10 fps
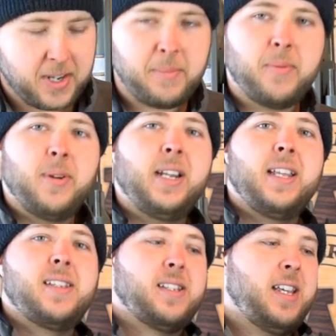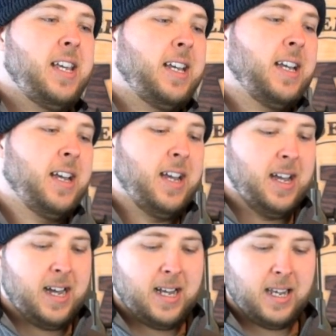I've been really seeing
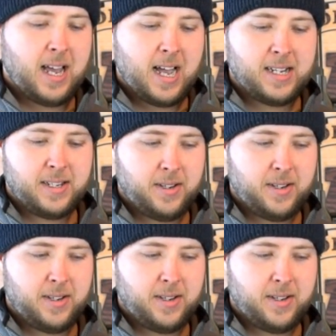a lot